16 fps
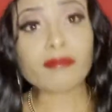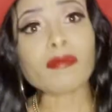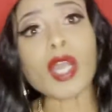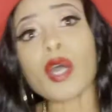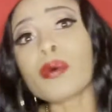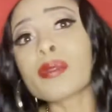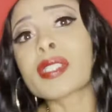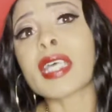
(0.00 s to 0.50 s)

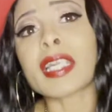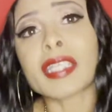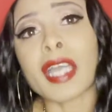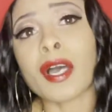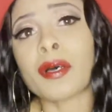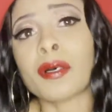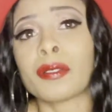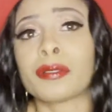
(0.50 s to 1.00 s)
Whose side are
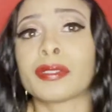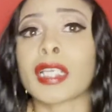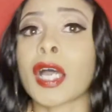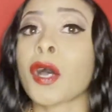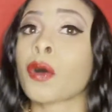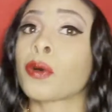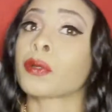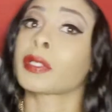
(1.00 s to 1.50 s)
y'all on?
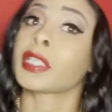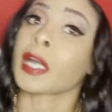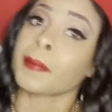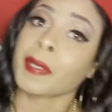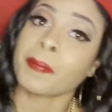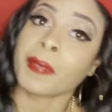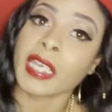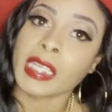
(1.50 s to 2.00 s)
Y'all on
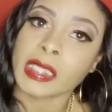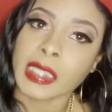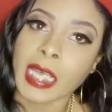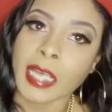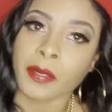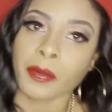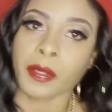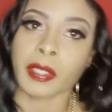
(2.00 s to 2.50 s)
Yummy P's side or